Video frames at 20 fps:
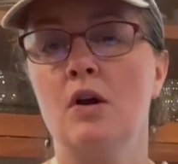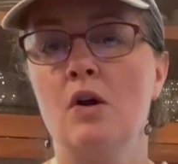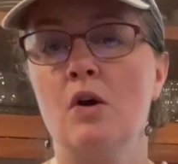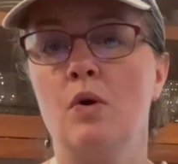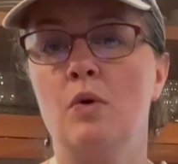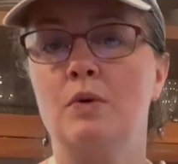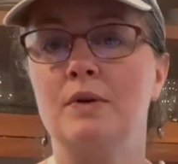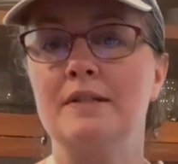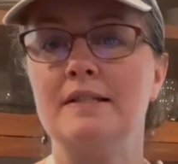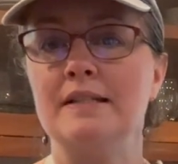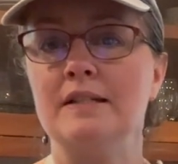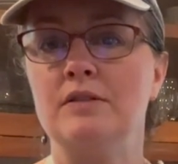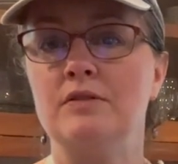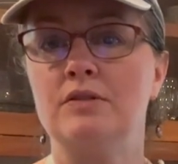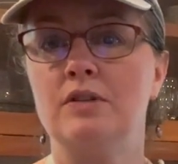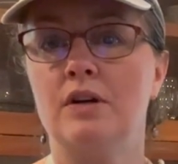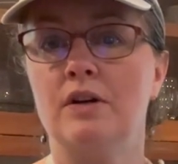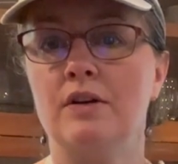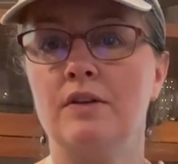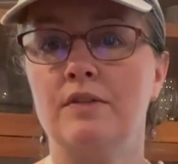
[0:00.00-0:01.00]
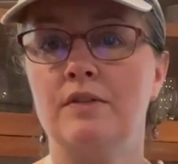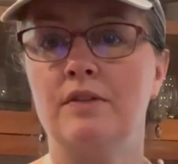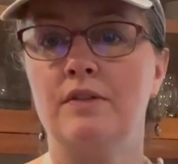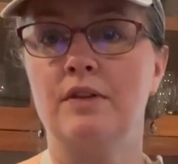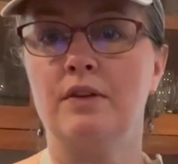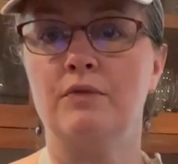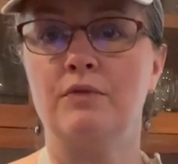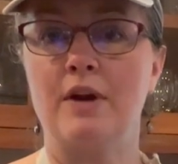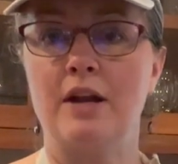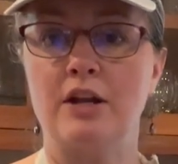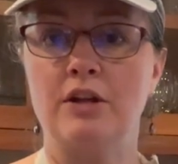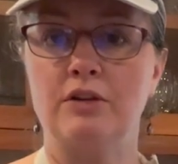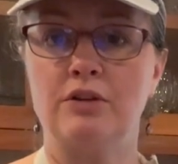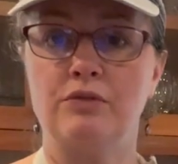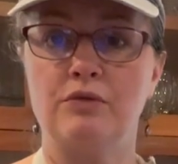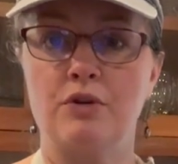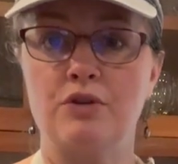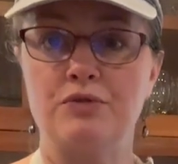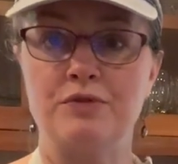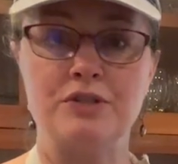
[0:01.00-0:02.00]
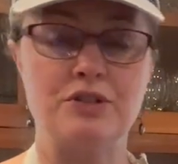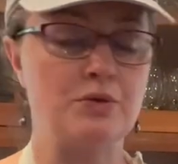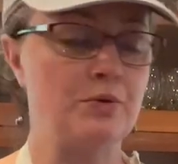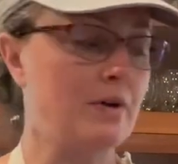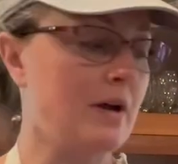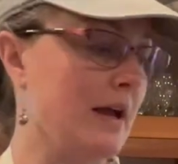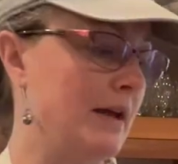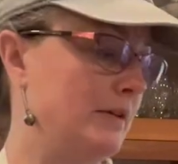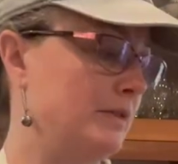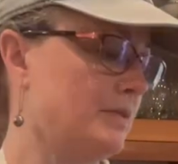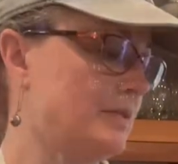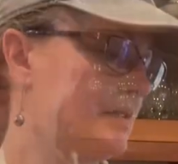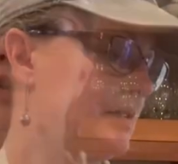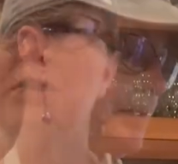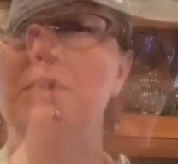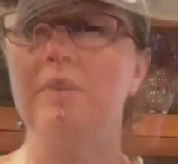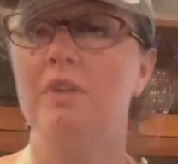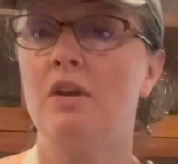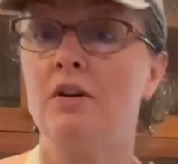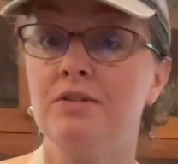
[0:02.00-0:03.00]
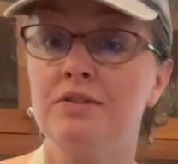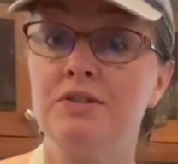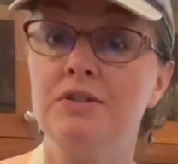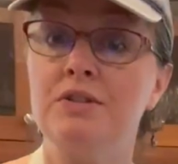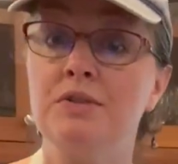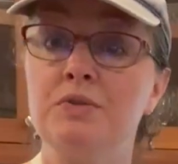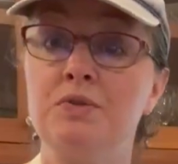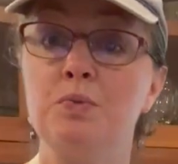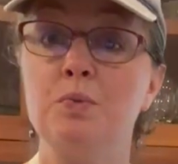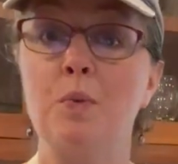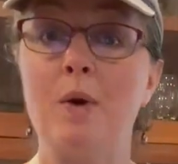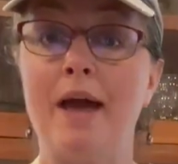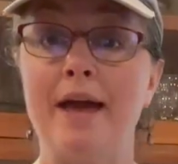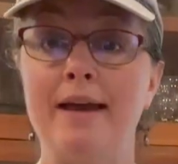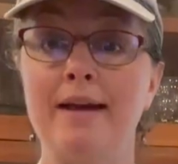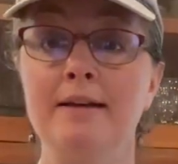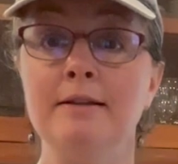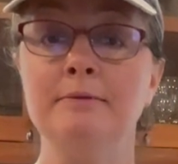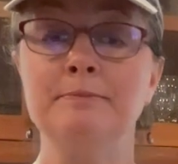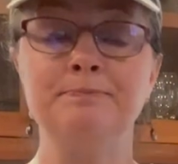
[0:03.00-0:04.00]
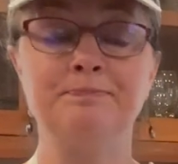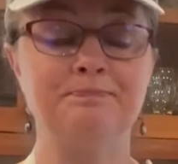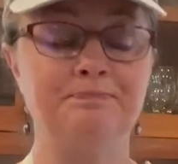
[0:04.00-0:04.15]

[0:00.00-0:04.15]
or sealed on the regular grocery store aisles. You could also use whey.